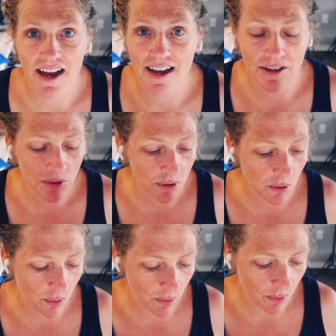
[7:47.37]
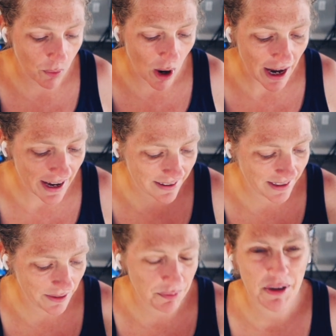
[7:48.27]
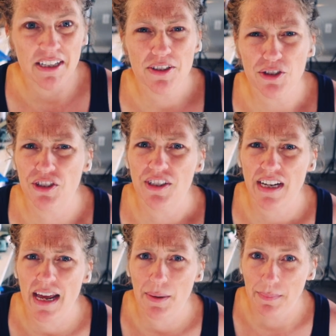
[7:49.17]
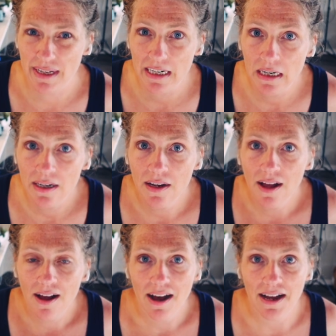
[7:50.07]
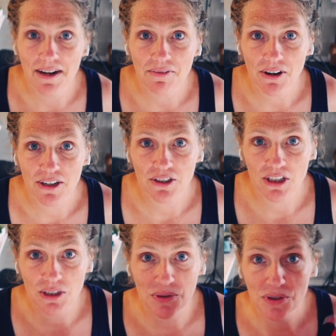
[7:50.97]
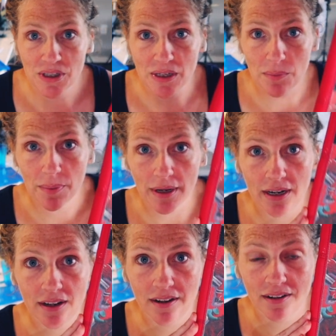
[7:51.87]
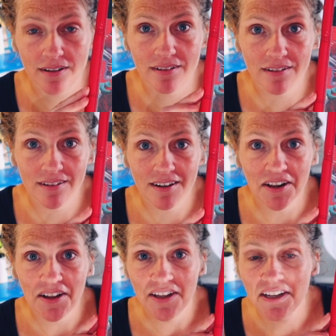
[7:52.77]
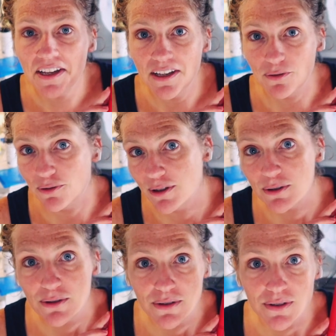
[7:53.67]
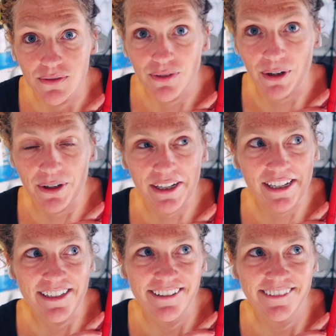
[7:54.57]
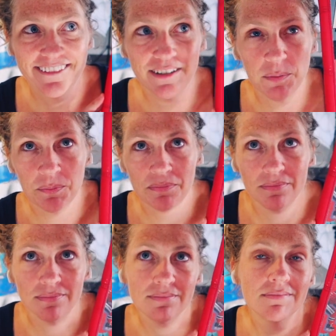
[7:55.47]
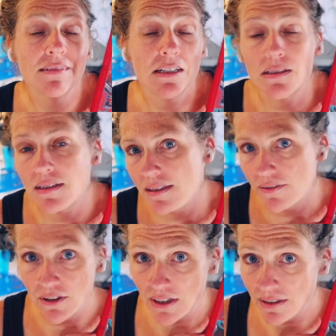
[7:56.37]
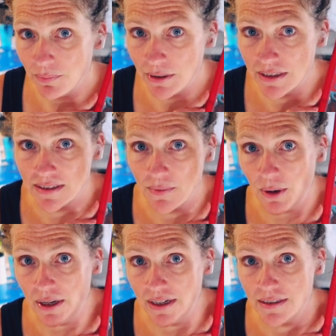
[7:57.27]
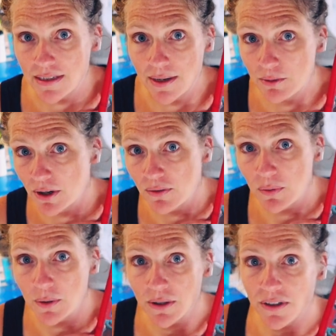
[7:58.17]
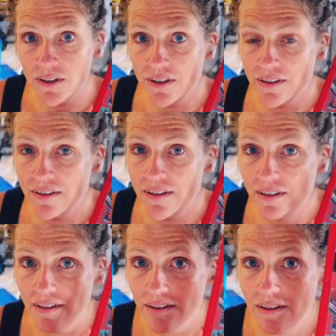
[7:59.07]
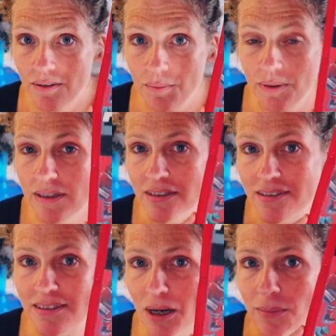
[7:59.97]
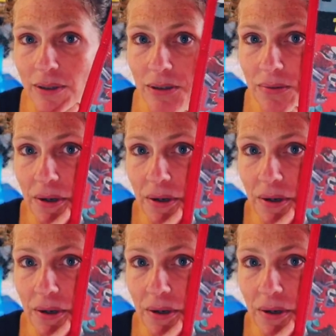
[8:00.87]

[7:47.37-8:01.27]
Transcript: I don't know why, I think because it's just kind of big. I never actually used it, but uh, it feels very significant because I'm writing a time travel book. Please tell me you